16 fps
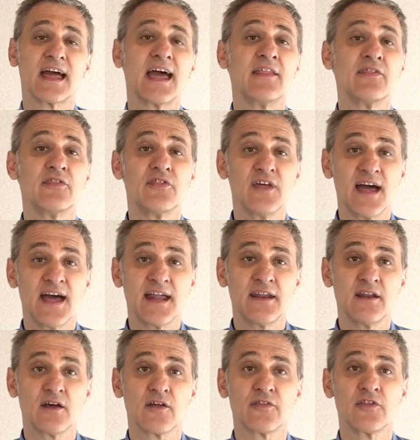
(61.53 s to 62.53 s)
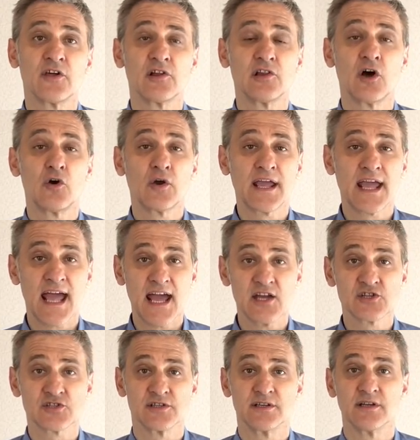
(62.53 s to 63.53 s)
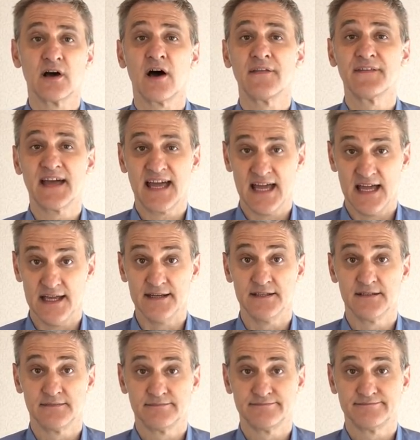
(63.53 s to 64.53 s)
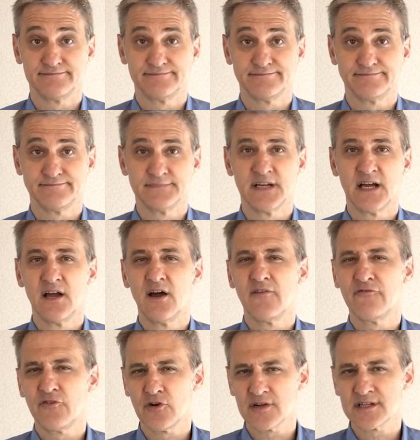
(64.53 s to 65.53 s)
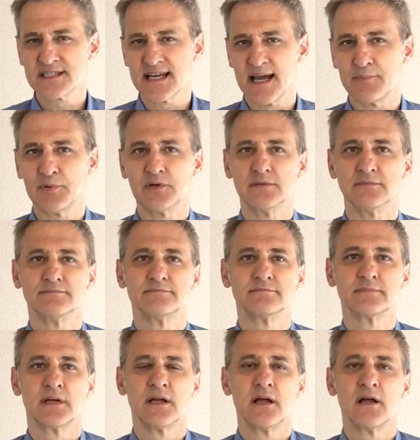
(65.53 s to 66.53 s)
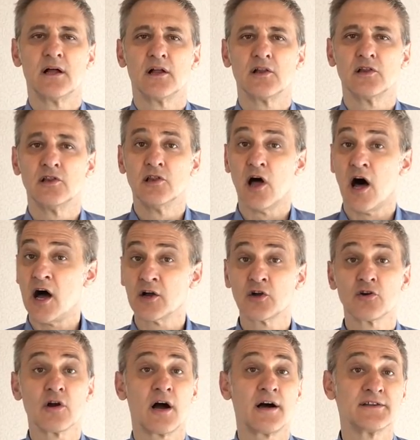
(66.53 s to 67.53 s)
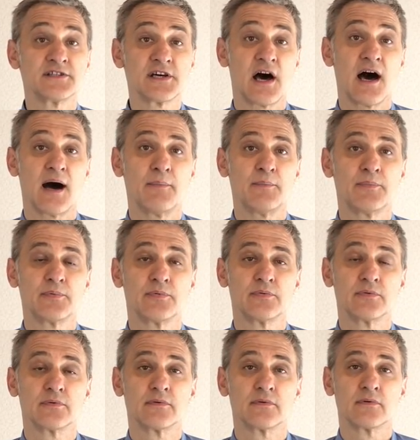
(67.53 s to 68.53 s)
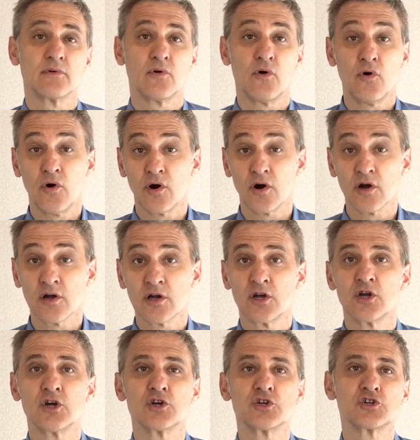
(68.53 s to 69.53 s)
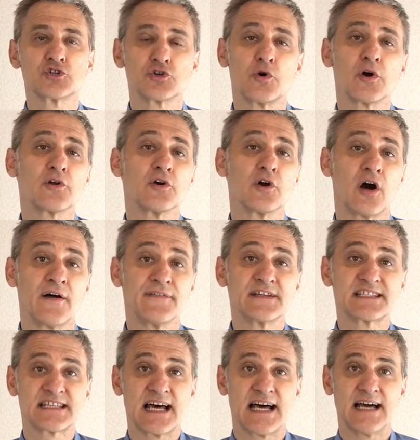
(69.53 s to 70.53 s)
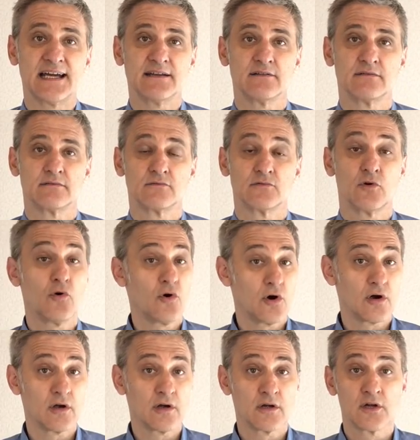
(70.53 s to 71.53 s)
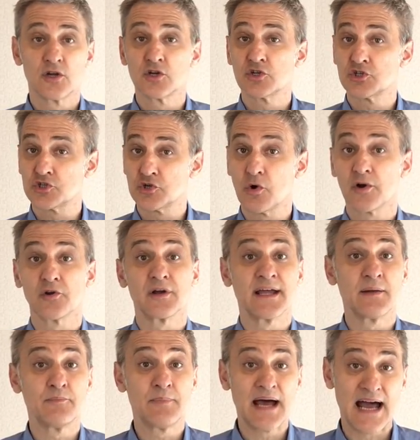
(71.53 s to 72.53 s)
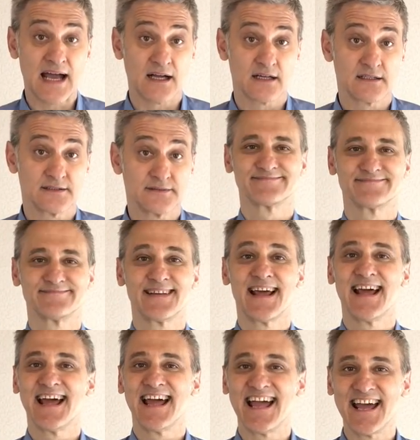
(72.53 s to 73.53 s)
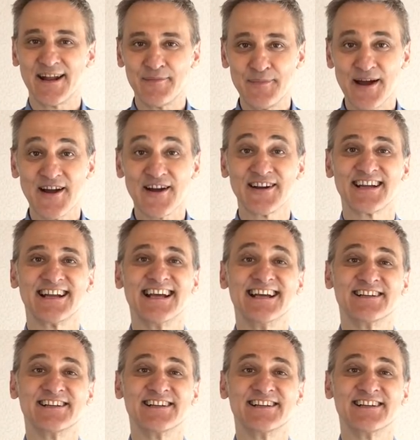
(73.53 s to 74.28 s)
and then the location on the head. For example, longer on top, or shorter on the side, or shorter in back. In American